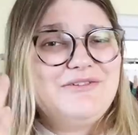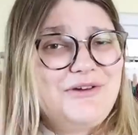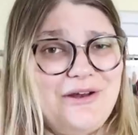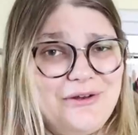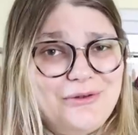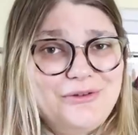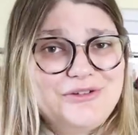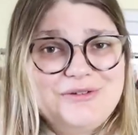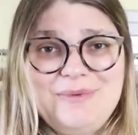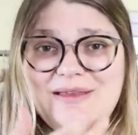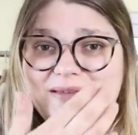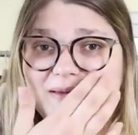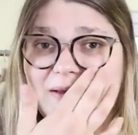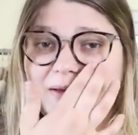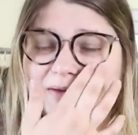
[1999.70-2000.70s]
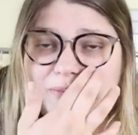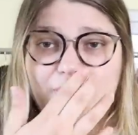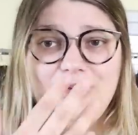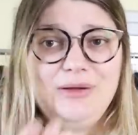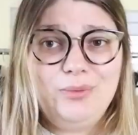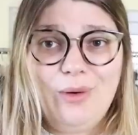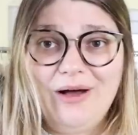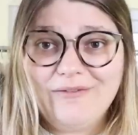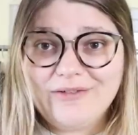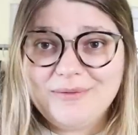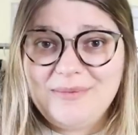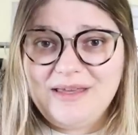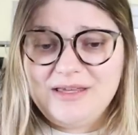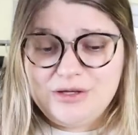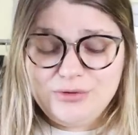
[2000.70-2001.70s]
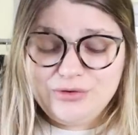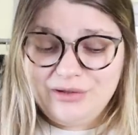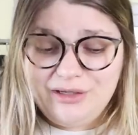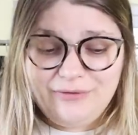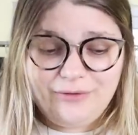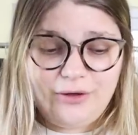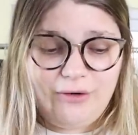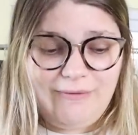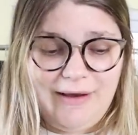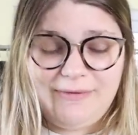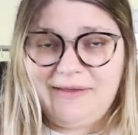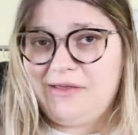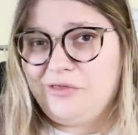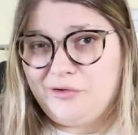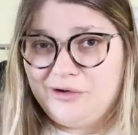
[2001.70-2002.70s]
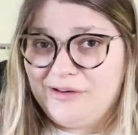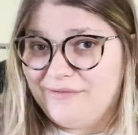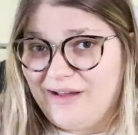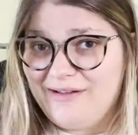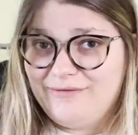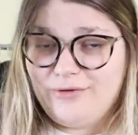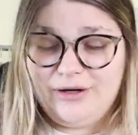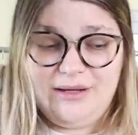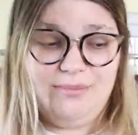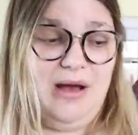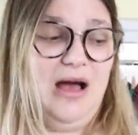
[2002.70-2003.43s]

Adriana Goldschmied sells pretty well for me, usually for around like 35, 40